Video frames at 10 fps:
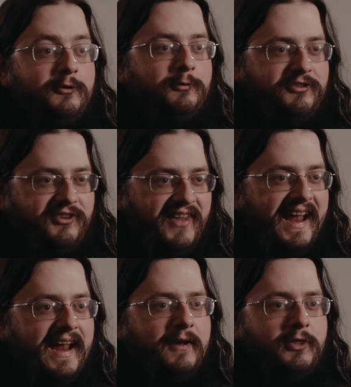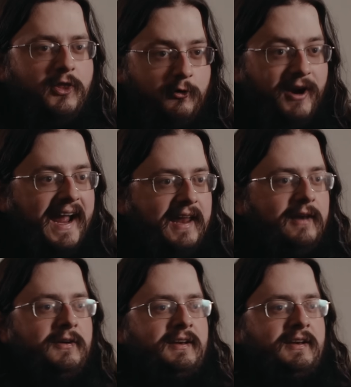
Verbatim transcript: to slay the Kraken.